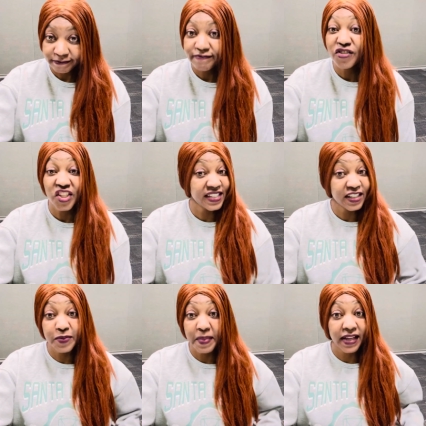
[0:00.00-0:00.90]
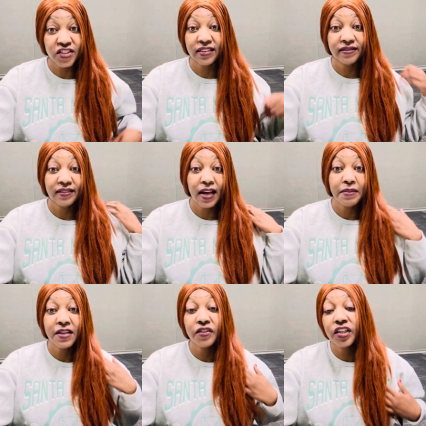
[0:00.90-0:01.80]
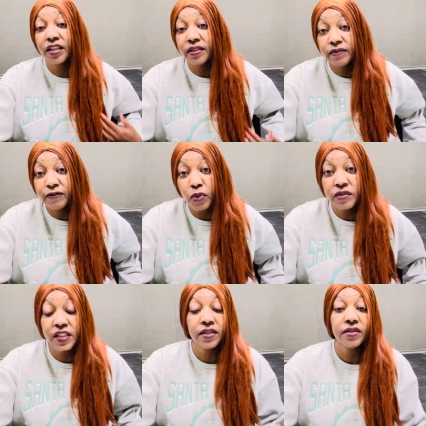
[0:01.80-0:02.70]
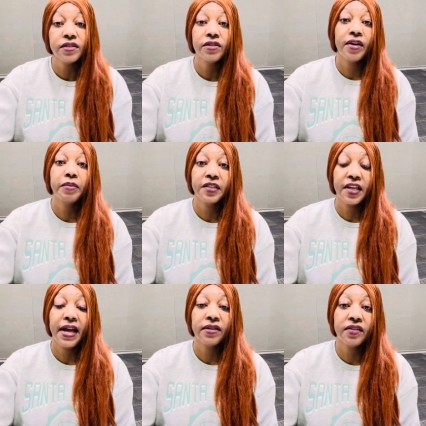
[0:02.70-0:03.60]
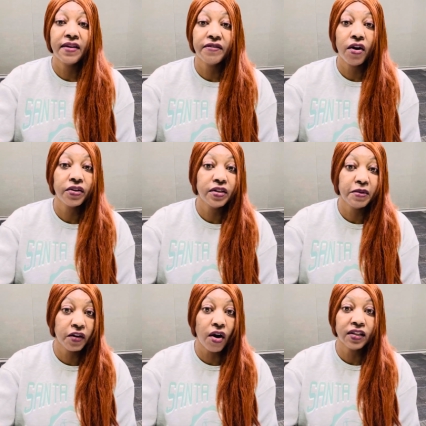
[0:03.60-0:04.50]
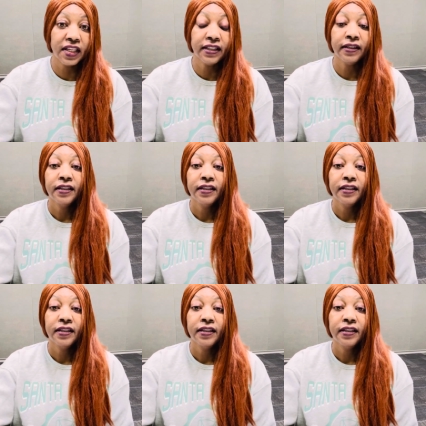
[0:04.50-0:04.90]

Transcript: Just dispatching. I mean, if you're good phone skills and you're able to handle that volume of calling